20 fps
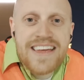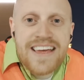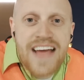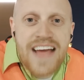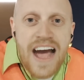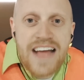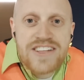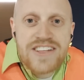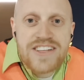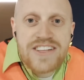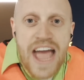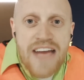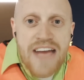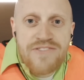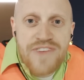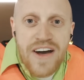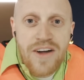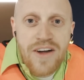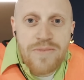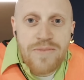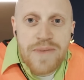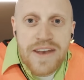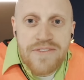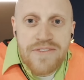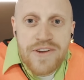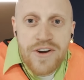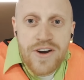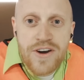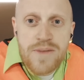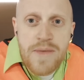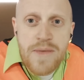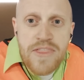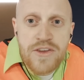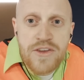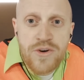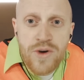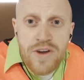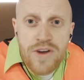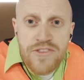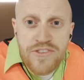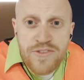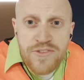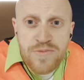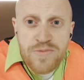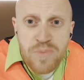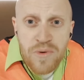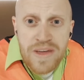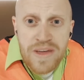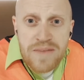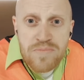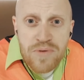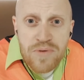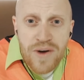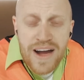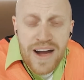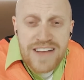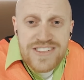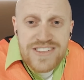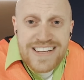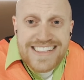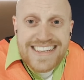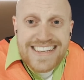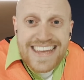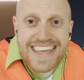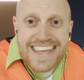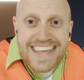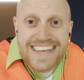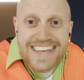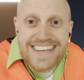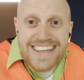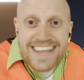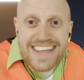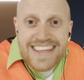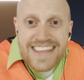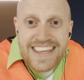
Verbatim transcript: Uh, Jack Feldman, have you heard about the North Split project in Indy?